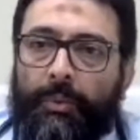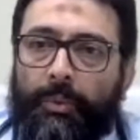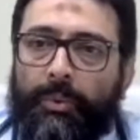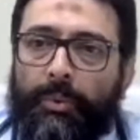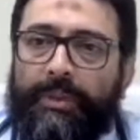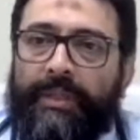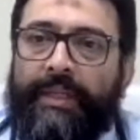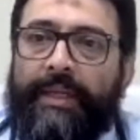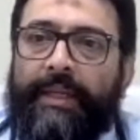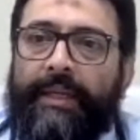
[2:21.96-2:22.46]

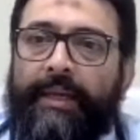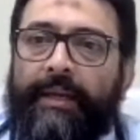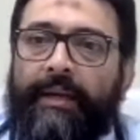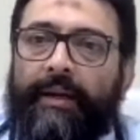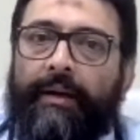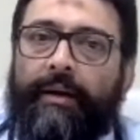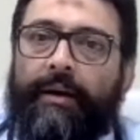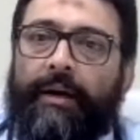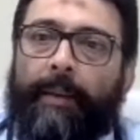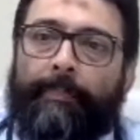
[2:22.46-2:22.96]
to the
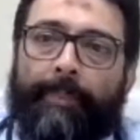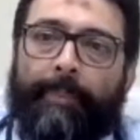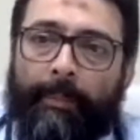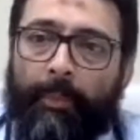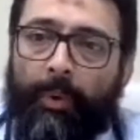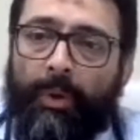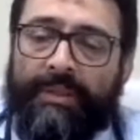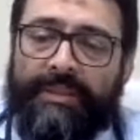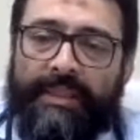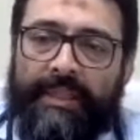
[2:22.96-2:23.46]

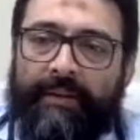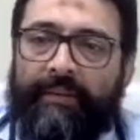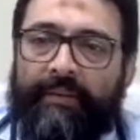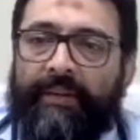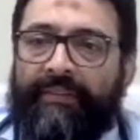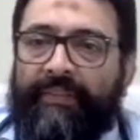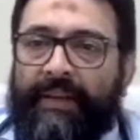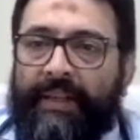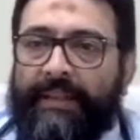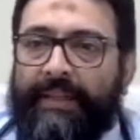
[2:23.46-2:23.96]
uppermost
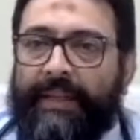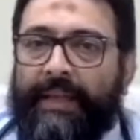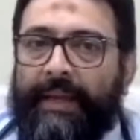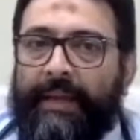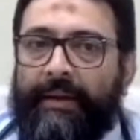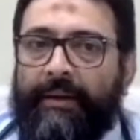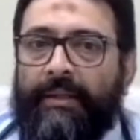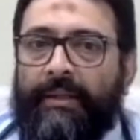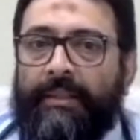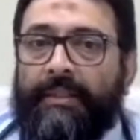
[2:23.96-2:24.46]
level of
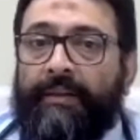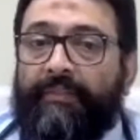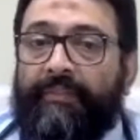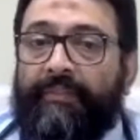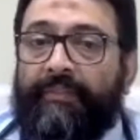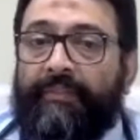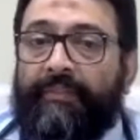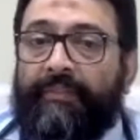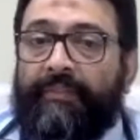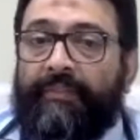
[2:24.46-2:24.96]
healthcare.
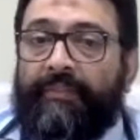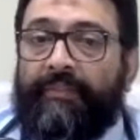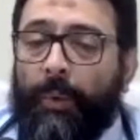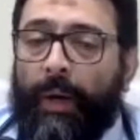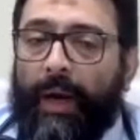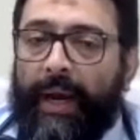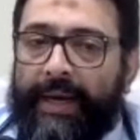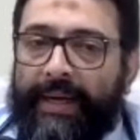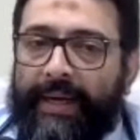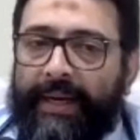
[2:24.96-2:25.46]
We need
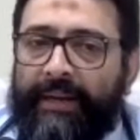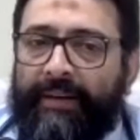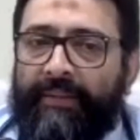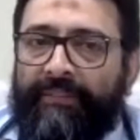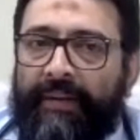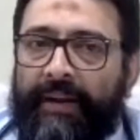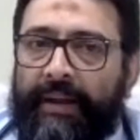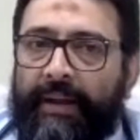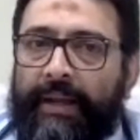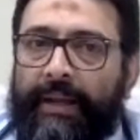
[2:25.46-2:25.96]
to
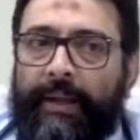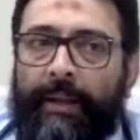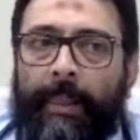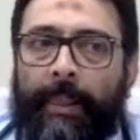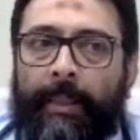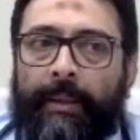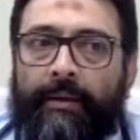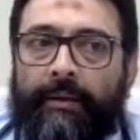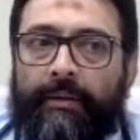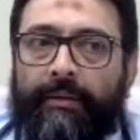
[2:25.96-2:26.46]
identify
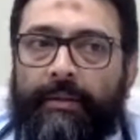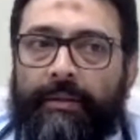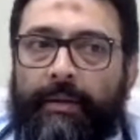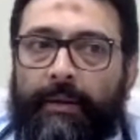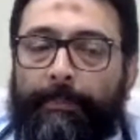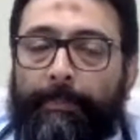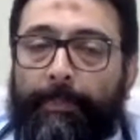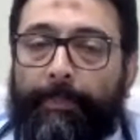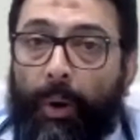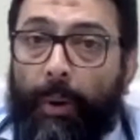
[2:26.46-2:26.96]

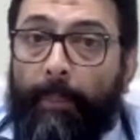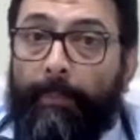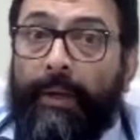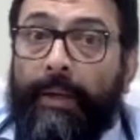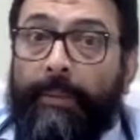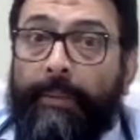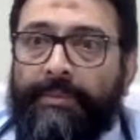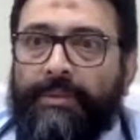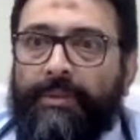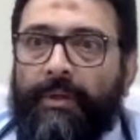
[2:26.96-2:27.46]
the
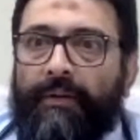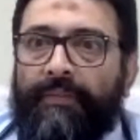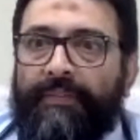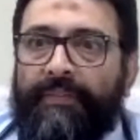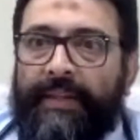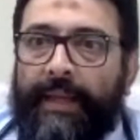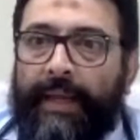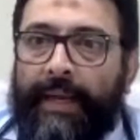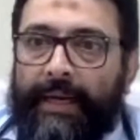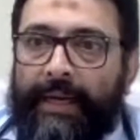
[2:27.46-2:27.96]
problems
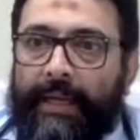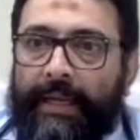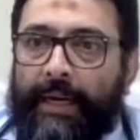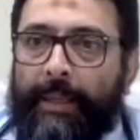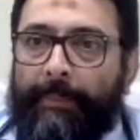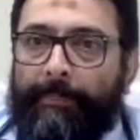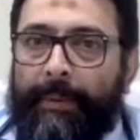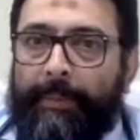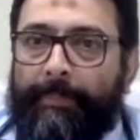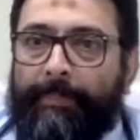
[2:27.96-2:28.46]
of the
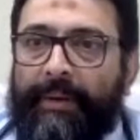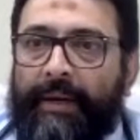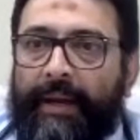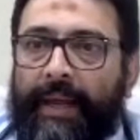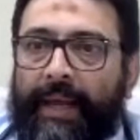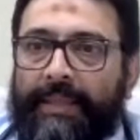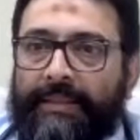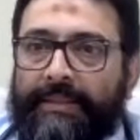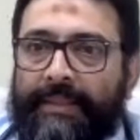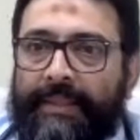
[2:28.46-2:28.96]
elderly people
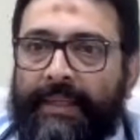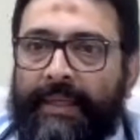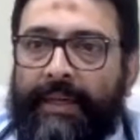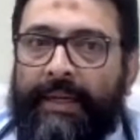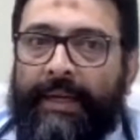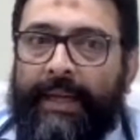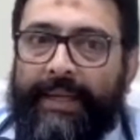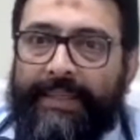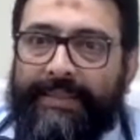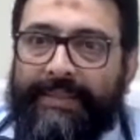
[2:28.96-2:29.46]
as
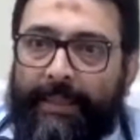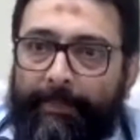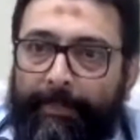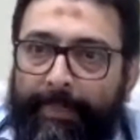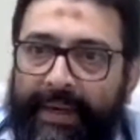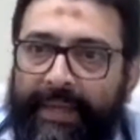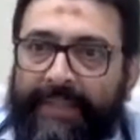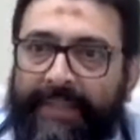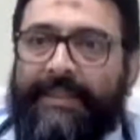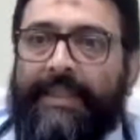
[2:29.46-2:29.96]
a
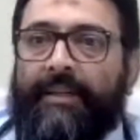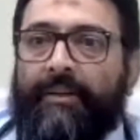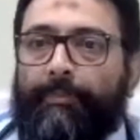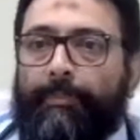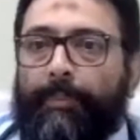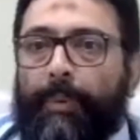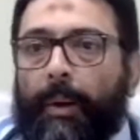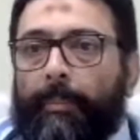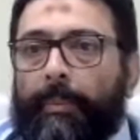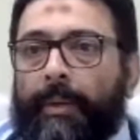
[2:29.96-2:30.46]
separate set
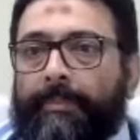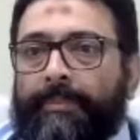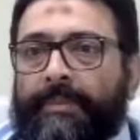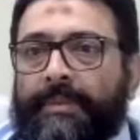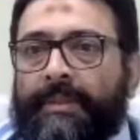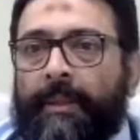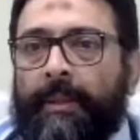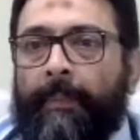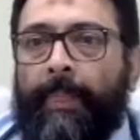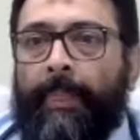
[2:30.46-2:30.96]
of
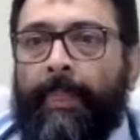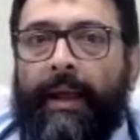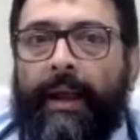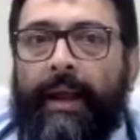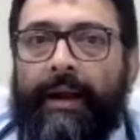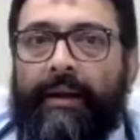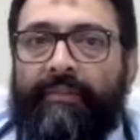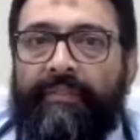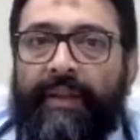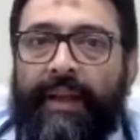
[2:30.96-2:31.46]
problems,
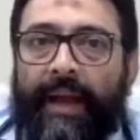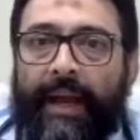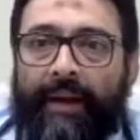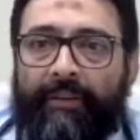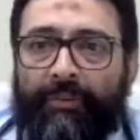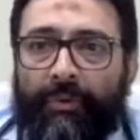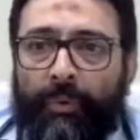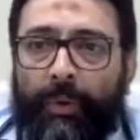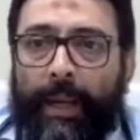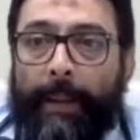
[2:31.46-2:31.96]
and we
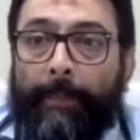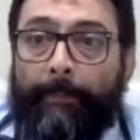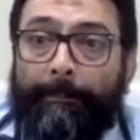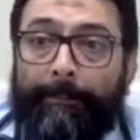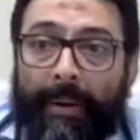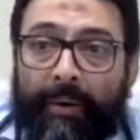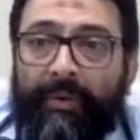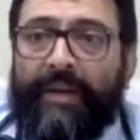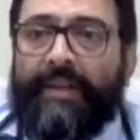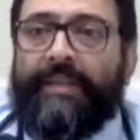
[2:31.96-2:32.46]
have to
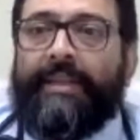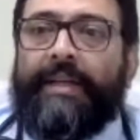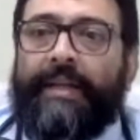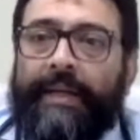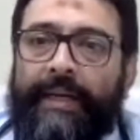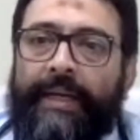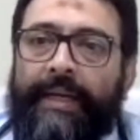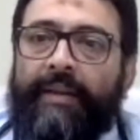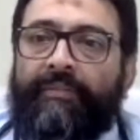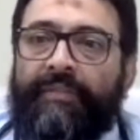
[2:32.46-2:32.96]
empower the
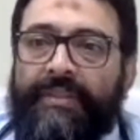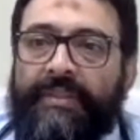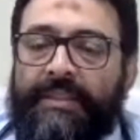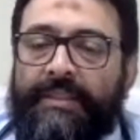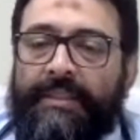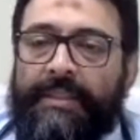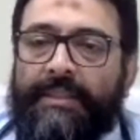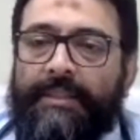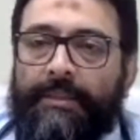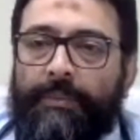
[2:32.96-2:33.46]
treating
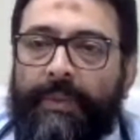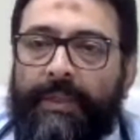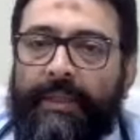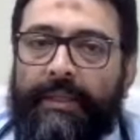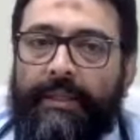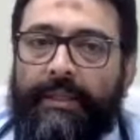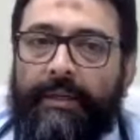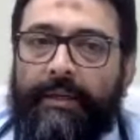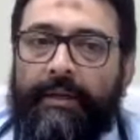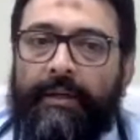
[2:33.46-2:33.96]
physicians with
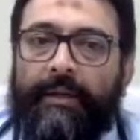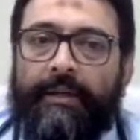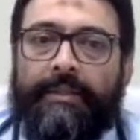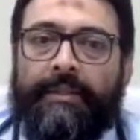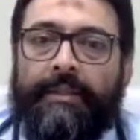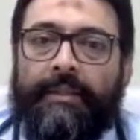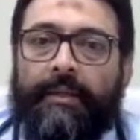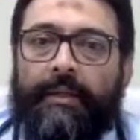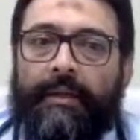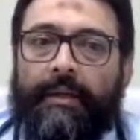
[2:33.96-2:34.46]
the
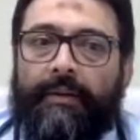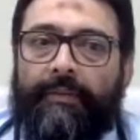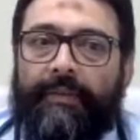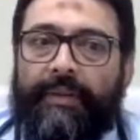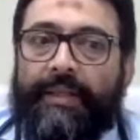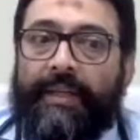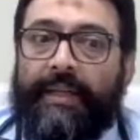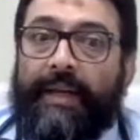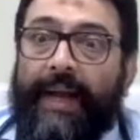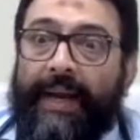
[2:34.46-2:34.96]

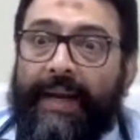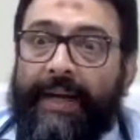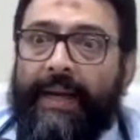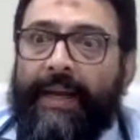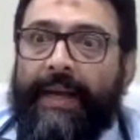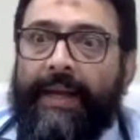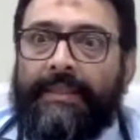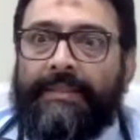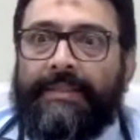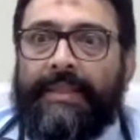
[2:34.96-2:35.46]

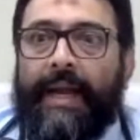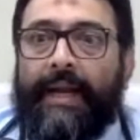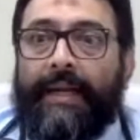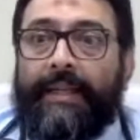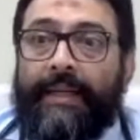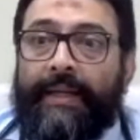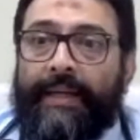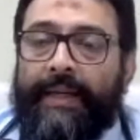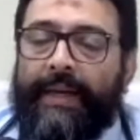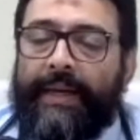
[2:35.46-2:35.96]
guidelines
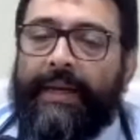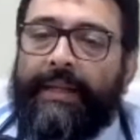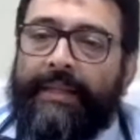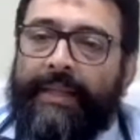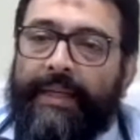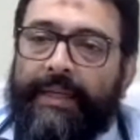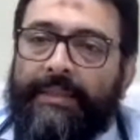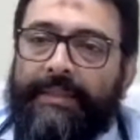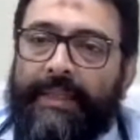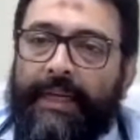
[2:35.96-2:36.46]
and the training
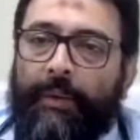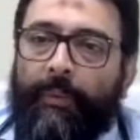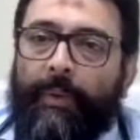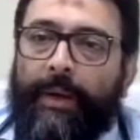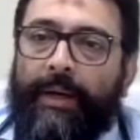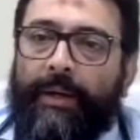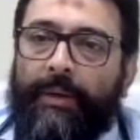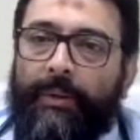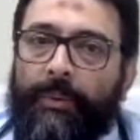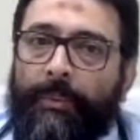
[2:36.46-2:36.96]
that is
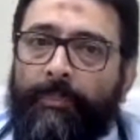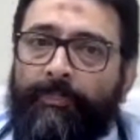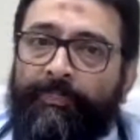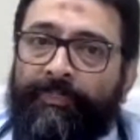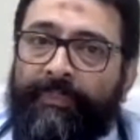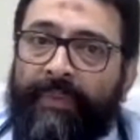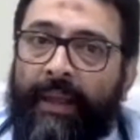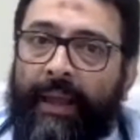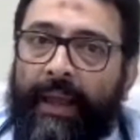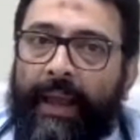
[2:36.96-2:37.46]
required to
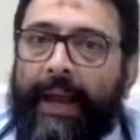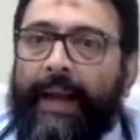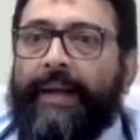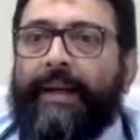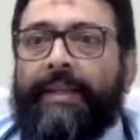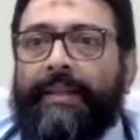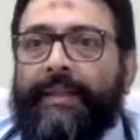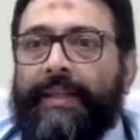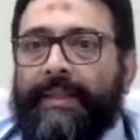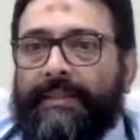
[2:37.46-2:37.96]

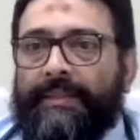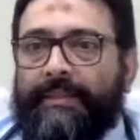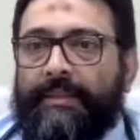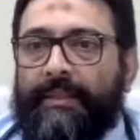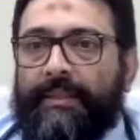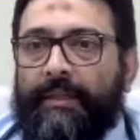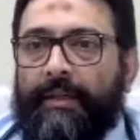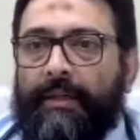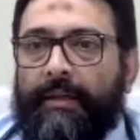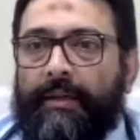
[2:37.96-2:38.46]
handle these
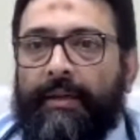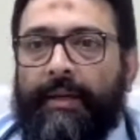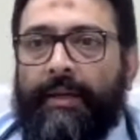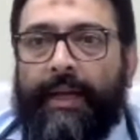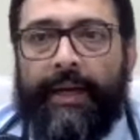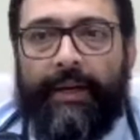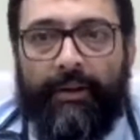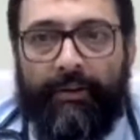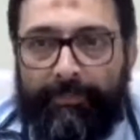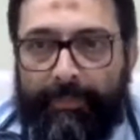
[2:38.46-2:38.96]

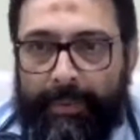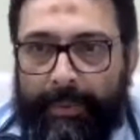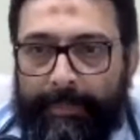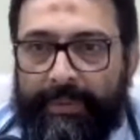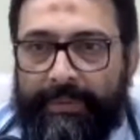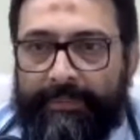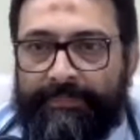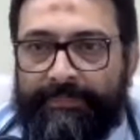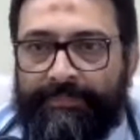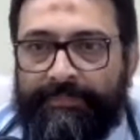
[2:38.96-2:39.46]
kind of
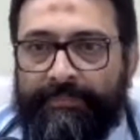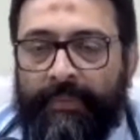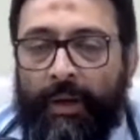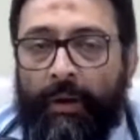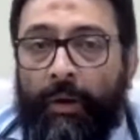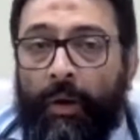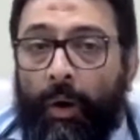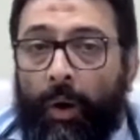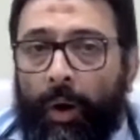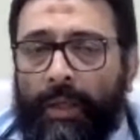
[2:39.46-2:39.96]
people.
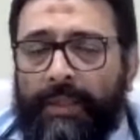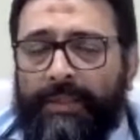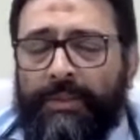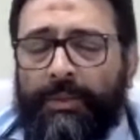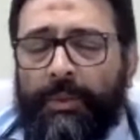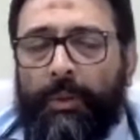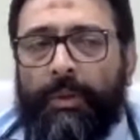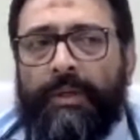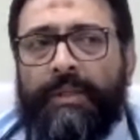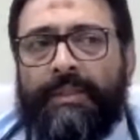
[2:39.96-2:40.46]

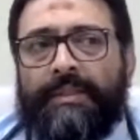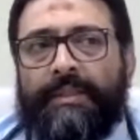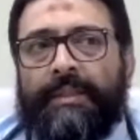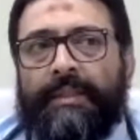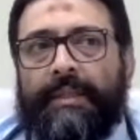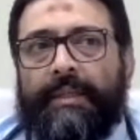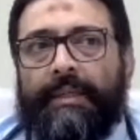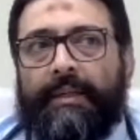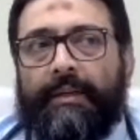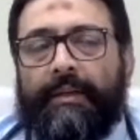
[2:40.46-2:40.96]
Also,
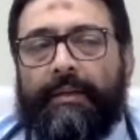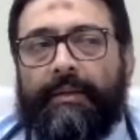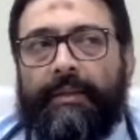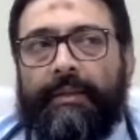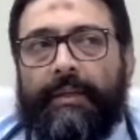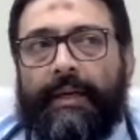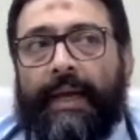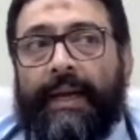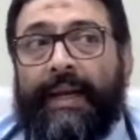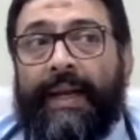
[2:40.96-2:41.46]

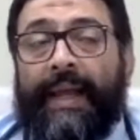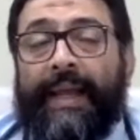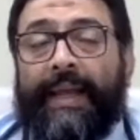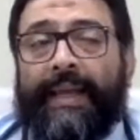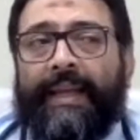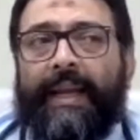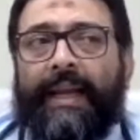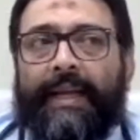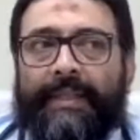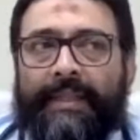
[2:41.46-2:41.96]
unlike
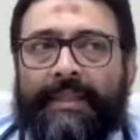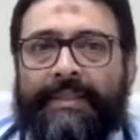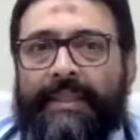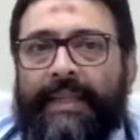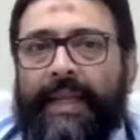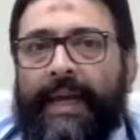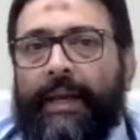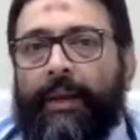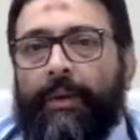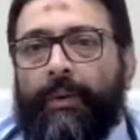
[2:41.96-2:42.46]
in other
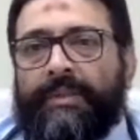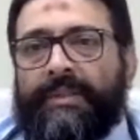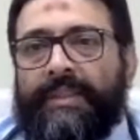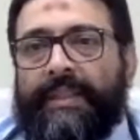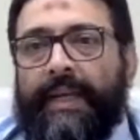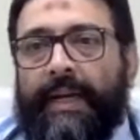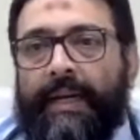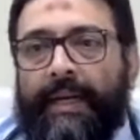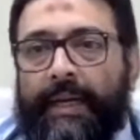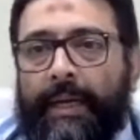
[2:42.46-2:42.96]
scenarios,
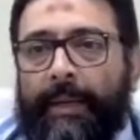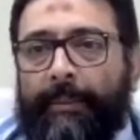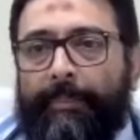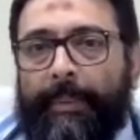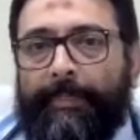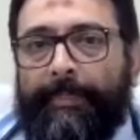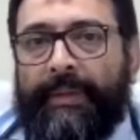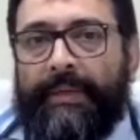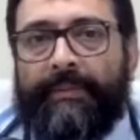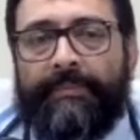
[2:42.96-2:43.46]
in elderly
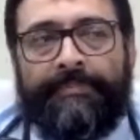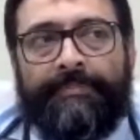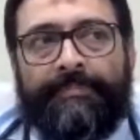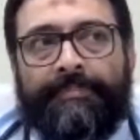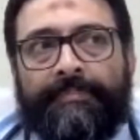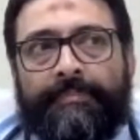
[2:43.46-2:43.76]
people,